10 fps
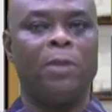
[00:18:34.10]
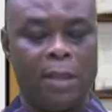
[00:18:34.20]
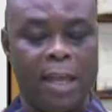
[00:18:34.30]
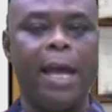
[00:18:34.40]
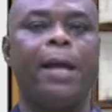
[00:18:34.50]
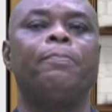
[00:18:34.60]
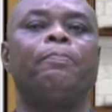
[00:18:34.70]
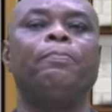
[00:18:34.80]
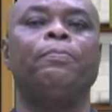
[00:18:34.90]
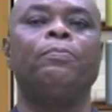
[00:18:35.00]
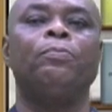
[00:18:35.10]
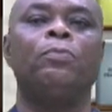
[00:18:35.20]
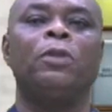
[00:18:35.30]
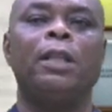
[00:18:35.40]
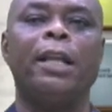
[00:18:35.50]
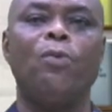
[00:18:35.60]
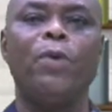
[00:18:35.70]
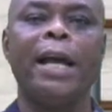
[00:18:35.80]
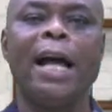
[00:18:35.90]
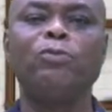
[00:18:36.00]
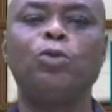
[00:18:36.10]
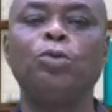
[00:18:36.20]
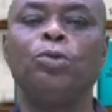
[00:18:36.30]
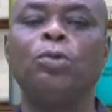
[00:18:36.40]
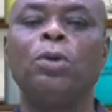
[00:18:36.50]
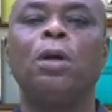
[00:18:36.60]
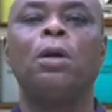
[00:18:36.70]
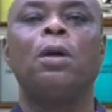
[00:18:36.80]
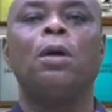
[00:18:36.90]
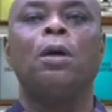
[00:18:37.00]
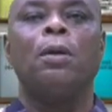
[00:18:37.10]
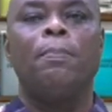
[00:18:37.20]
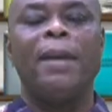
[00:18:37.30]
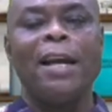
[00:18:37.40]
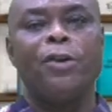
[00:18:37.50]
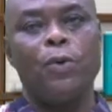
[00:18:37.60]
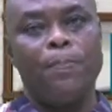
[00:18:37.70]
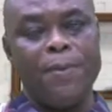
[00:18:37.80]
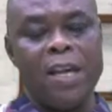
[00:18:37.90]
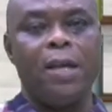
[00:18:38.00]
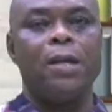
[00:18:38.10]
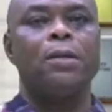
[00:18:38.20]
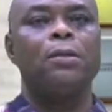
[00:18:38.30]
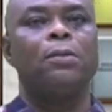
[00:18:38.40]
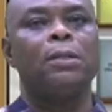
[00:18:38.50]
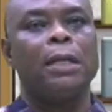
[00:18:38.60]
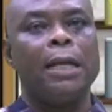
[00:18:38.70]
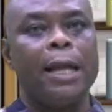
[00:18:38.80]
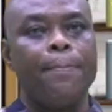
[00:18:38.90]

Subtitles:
there. Then we come to blood group B. The